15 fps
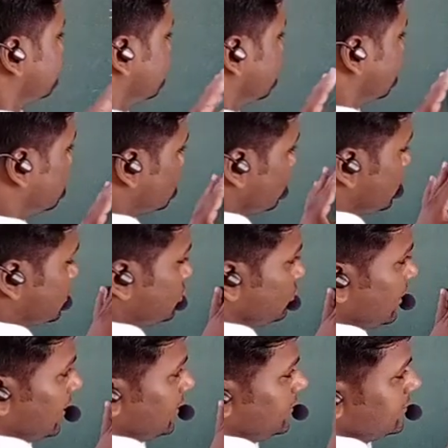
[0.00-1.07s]
So
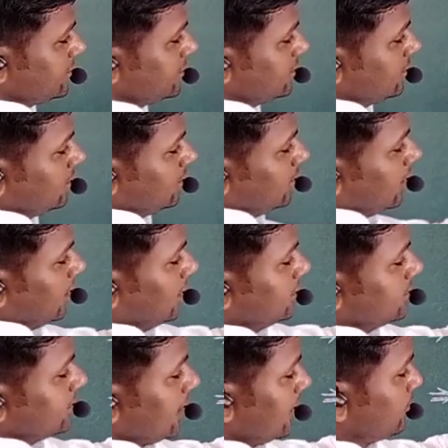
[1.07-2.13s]
students,
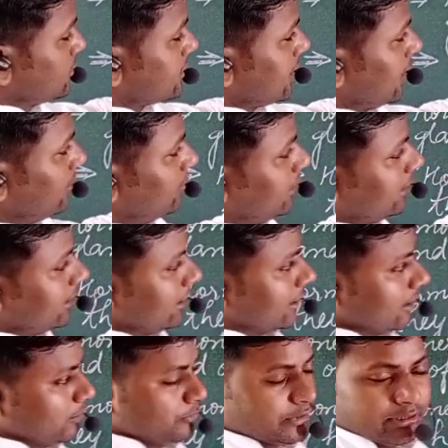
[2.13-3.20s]
enzymes can be
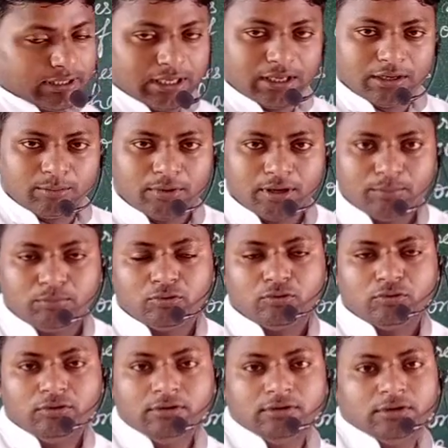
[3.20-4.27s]
taken with the help of
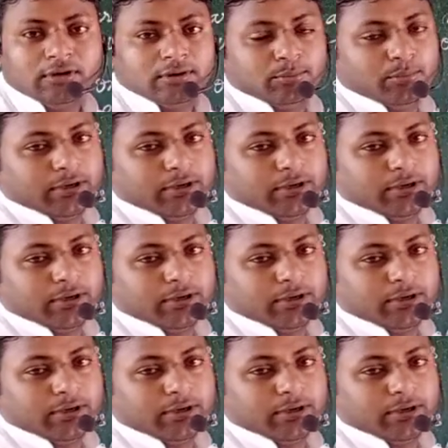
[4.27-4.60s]
food,